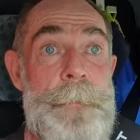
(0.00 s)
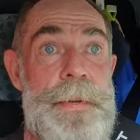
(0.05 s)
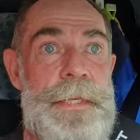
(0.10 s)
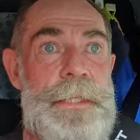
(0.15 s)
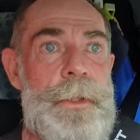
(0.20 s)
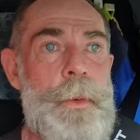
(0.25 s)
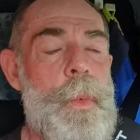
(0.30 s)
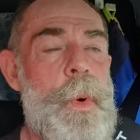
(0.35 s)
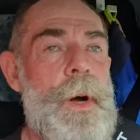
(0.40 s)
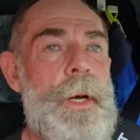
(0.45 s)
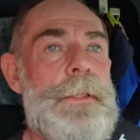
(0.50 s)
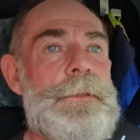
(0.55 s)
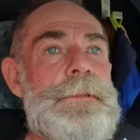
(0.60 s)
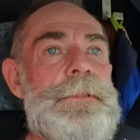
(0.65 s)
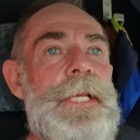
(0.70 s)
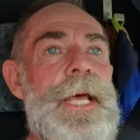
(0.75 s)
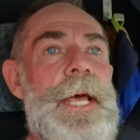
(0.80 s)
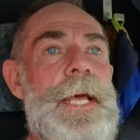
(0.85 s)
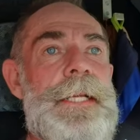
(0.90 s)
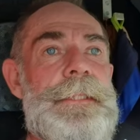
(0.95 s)
big
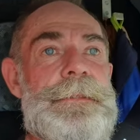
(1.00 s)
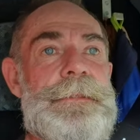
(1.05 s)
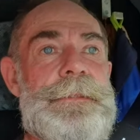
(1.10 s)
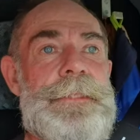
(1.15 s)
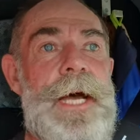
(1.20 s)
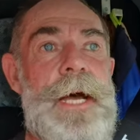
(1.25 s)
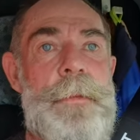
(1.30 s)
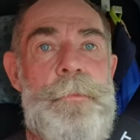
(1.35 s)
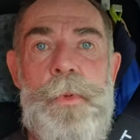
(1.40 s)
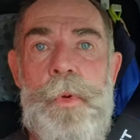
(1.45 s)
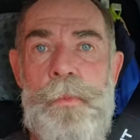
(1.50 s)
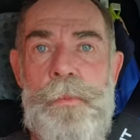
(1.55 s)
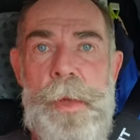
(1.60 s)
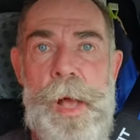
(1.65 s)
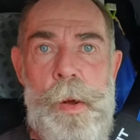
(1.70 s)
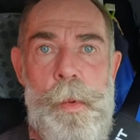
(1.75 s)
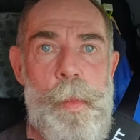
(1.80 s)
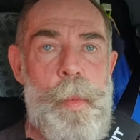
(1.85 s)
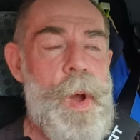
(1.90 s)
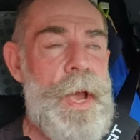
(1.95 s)
one, and I'm on
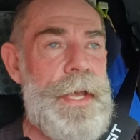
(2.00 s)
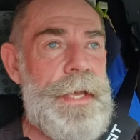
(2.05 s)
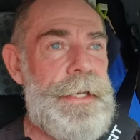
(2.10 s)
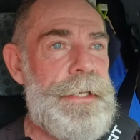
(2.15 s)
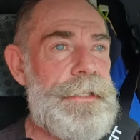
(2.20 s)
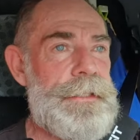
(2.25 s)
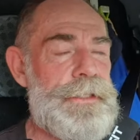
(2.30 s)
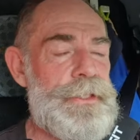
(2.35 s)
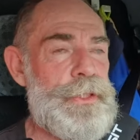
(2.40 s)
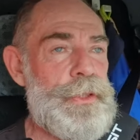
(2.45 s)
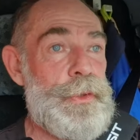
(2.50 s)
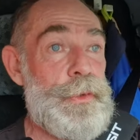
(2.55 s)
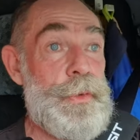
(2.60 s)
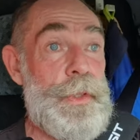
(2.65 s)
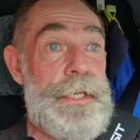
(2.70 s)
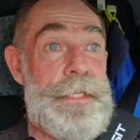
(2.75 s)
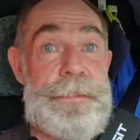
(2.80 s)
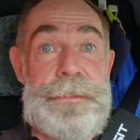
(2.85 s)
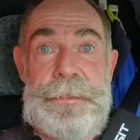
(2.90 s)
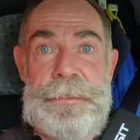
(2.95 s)
my way to
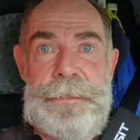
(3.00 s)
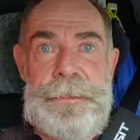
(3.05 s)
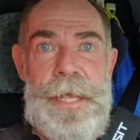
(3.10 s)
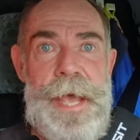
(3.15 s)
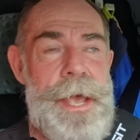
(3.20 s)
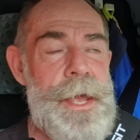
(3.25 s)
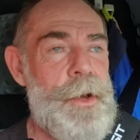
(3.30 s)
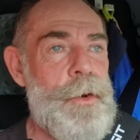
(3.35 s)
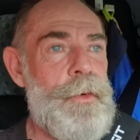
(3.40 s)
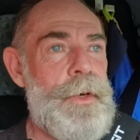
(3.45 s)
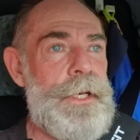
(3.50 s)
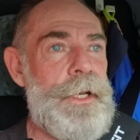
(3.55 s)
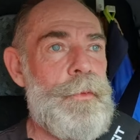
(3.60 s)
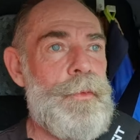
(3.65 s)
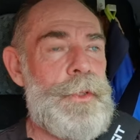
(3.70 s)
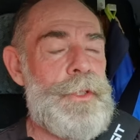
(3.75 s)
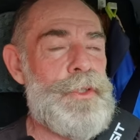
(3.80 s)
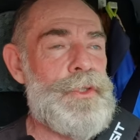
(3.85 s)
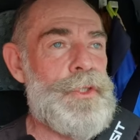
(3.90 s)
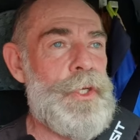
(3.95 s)
it now, and I
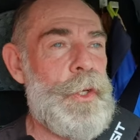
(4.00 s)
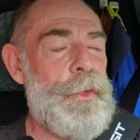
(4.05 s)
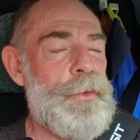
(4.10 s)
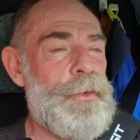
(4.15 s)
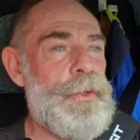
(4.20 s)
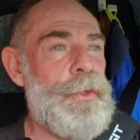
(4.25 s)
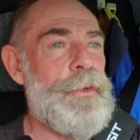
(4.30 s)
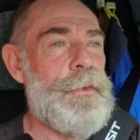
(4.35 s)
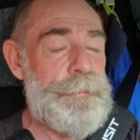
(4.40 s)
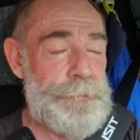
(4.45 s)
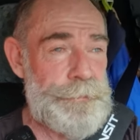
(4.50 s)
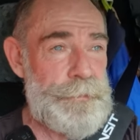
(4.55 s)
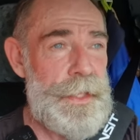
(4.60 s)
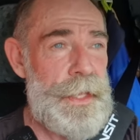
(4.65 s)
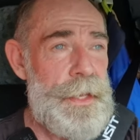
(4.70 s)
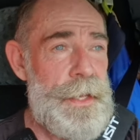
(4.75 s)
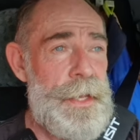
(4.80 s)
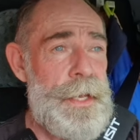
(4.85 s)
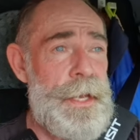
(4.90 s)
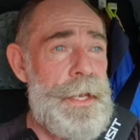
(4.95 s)
want to show you.
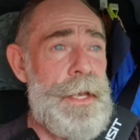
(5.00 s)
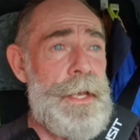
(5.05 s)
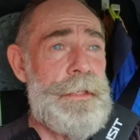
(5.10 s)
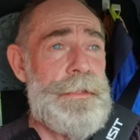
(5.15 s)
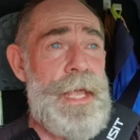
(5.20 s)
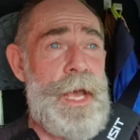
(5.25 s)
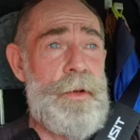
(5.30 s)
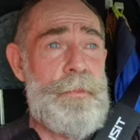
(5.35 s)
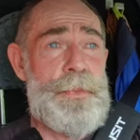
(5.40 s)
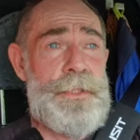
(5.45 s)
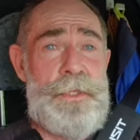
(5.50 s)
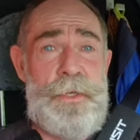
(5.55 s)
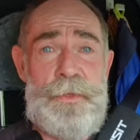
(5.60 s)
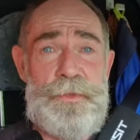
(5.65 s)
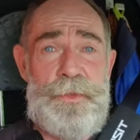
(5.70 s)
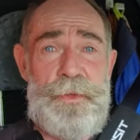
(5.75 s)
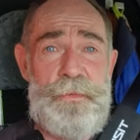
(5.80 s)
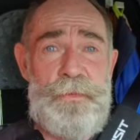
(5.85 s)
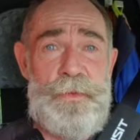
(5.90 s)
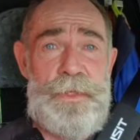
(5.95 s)
Now,
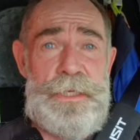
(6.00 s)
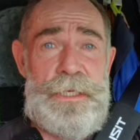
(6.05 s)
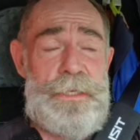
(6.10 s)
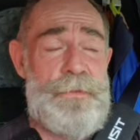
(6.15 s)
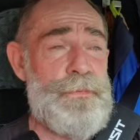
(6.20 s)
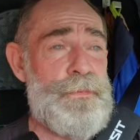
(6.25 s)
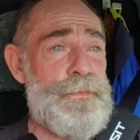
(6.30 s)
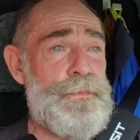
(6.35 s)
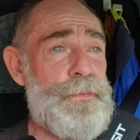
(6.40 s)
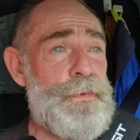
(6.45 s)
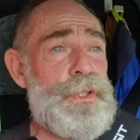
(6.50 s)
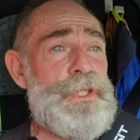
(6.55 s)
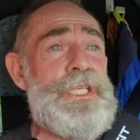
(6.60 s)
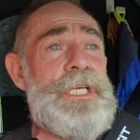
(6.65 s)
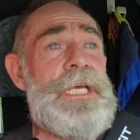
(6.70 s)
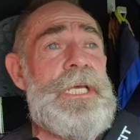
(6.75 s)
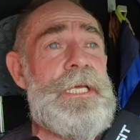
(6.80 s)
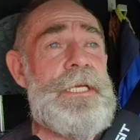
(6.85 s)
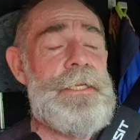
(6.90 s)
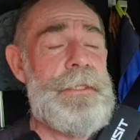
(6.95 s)
because of the
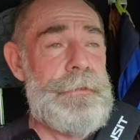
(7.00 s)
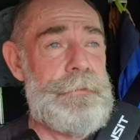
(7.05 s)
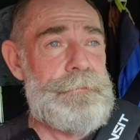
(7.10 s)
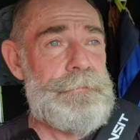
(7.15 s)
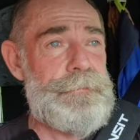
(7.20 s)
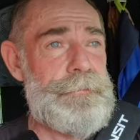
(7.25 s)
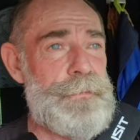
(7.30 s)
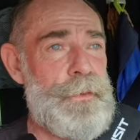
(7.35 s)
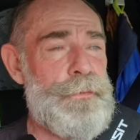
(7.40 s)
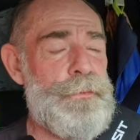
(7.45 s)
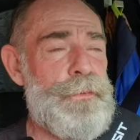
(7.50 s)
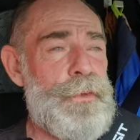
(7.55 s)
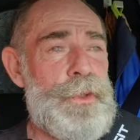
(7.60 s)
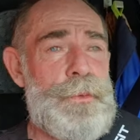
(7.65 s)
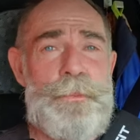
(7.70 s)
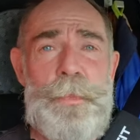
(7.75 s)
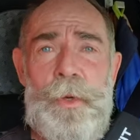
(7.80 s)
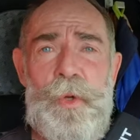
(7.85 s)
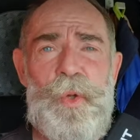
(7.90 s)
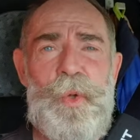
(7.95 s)
footy, the
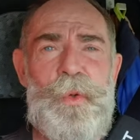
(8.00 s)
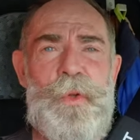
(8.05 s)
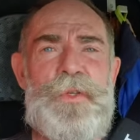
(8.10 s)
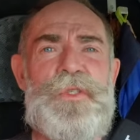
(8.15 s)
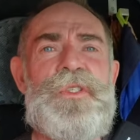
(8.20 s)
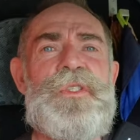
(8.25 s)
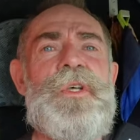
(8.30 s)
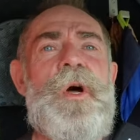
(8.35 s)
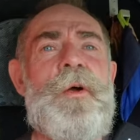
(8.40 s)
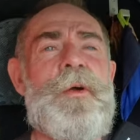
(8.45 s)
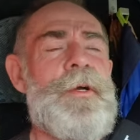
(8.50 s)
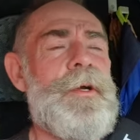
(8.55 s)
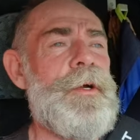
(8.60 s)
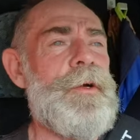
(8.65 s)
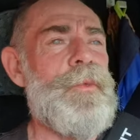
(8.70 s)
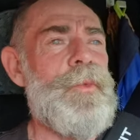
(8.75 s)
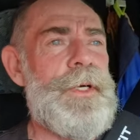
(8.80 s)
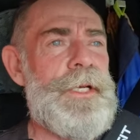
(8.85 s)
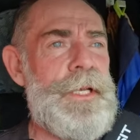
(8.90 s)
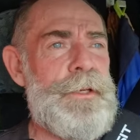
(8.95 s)
football, the
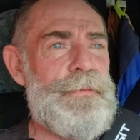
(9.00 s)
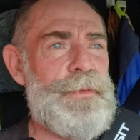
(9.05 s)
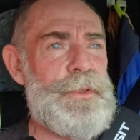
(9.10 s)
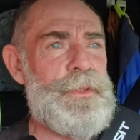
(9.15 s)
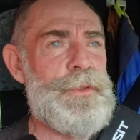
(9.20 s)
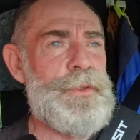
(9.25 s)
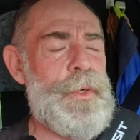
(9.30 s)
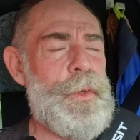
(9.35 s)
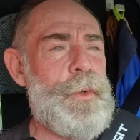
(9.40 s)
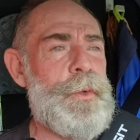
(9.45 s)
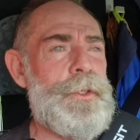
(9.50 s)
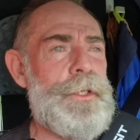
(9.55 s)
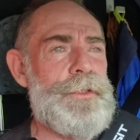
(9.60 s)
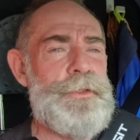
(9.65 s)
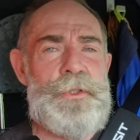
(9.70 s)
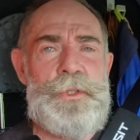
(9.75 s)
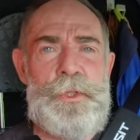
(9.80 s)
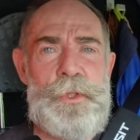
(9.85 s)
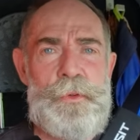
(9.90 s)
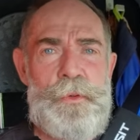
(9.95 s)
soccer, whatever you call it,
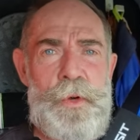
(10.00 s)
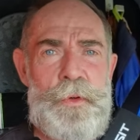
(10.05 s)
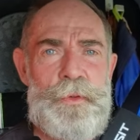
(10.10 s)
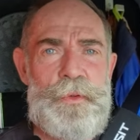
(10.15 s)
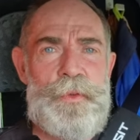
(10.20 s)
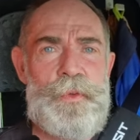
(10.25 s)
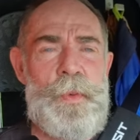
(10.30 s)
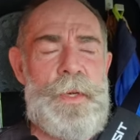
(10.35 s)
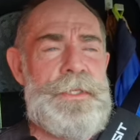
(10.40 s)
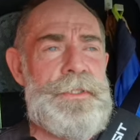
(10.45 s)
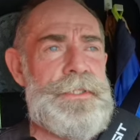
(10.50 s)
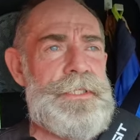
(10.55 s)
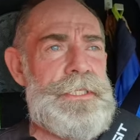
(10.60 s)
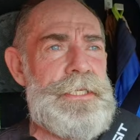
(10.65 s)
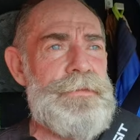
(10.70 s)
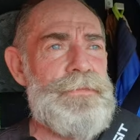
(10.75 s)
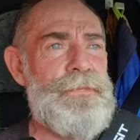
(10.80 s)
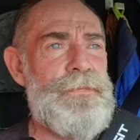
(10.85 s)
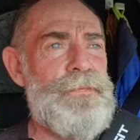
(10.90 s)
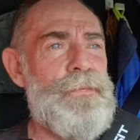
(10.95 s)
Euro
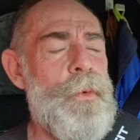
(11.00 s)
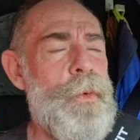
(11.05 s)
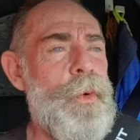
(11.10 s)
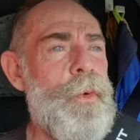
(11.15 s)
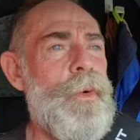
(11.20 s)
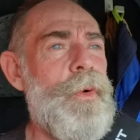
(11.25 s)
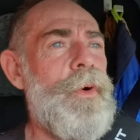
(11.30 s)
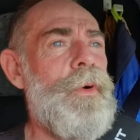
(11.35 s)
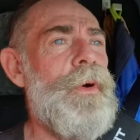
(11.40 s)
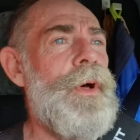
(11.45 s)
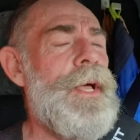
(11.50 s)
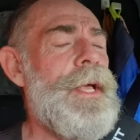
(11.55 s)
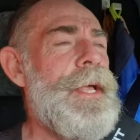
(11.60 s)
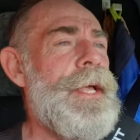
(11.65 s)
24,